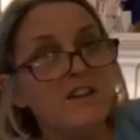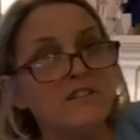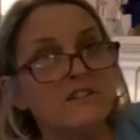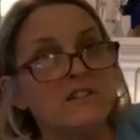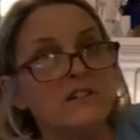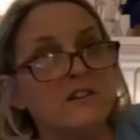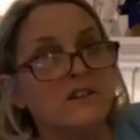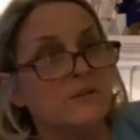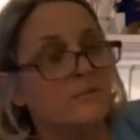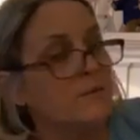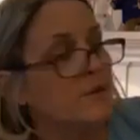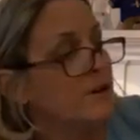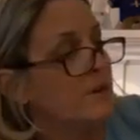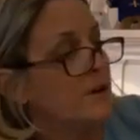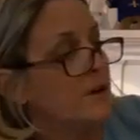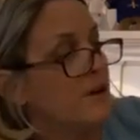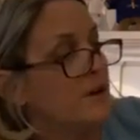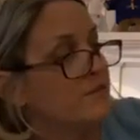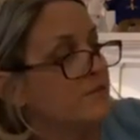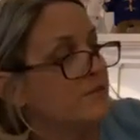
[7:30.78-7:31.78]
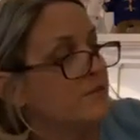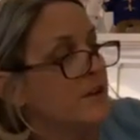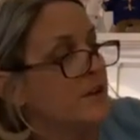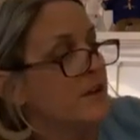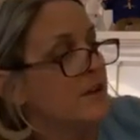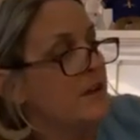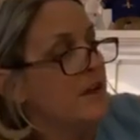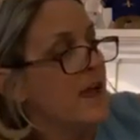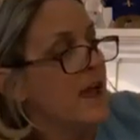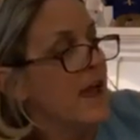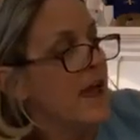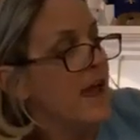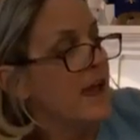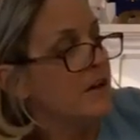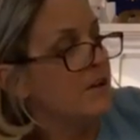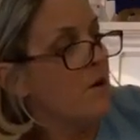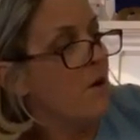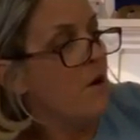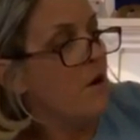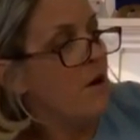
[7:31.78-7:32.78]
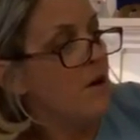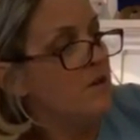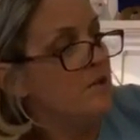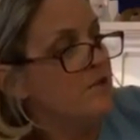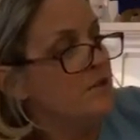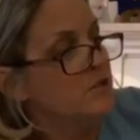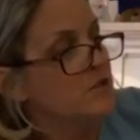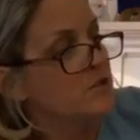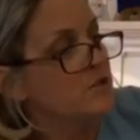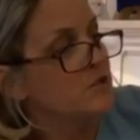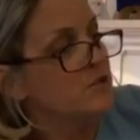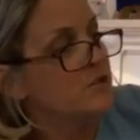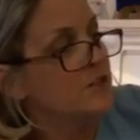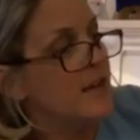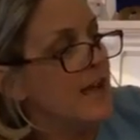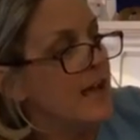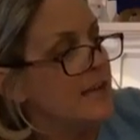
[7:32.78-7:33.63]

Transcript: alarm went off, and all of the children